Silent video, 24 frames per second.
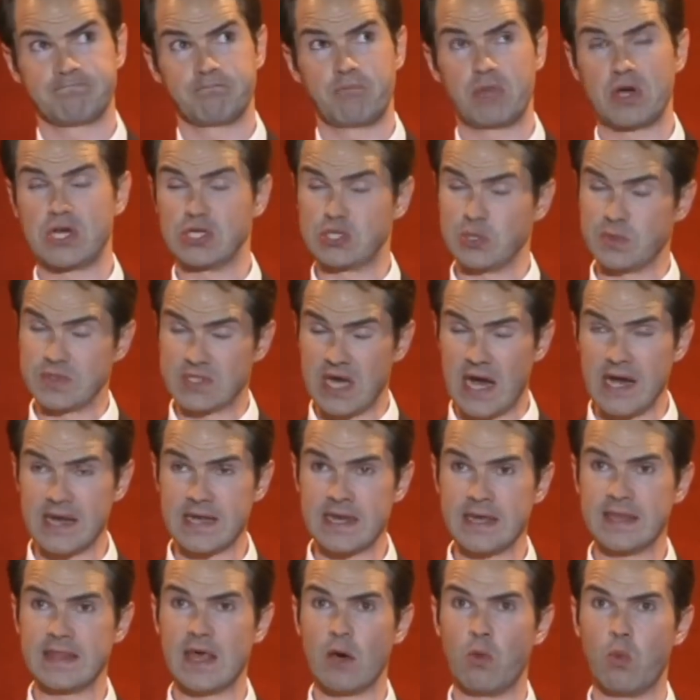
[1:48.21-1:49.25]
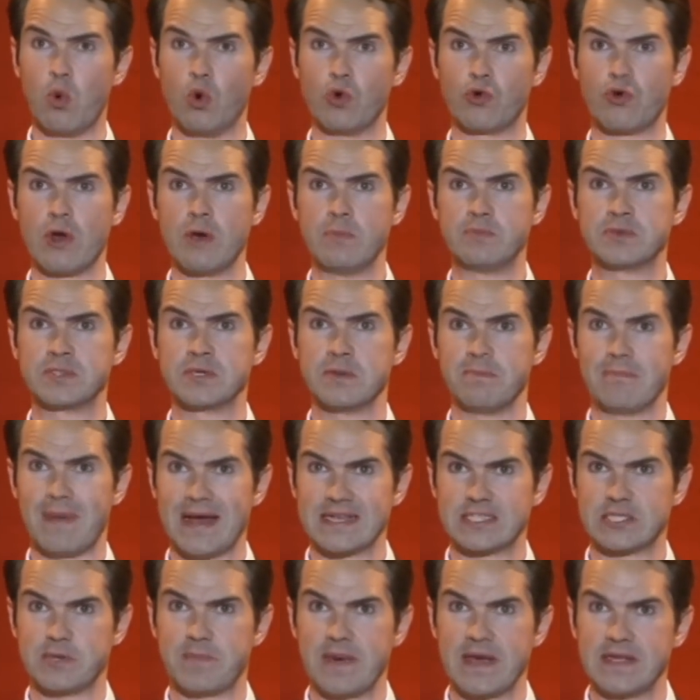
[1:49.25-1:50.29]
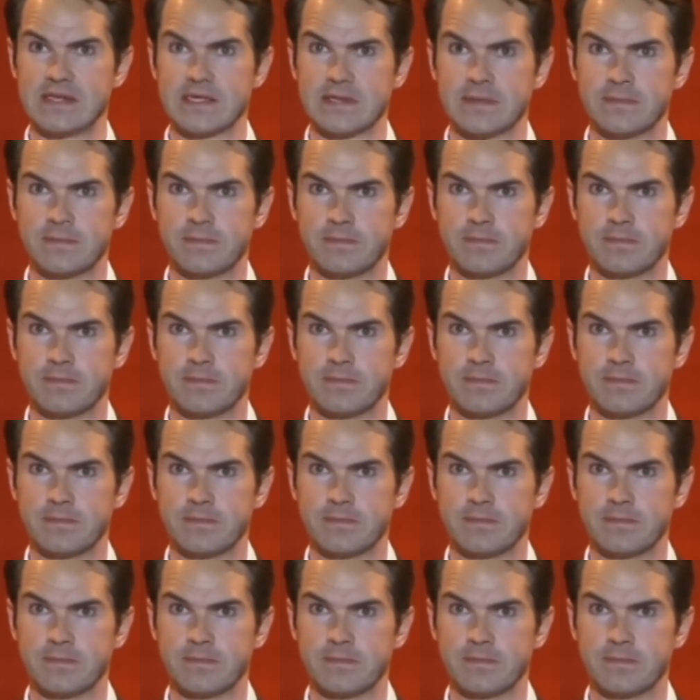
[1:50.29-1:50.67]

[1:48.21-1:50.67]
because I was hiding in their wardrobes, masturbating.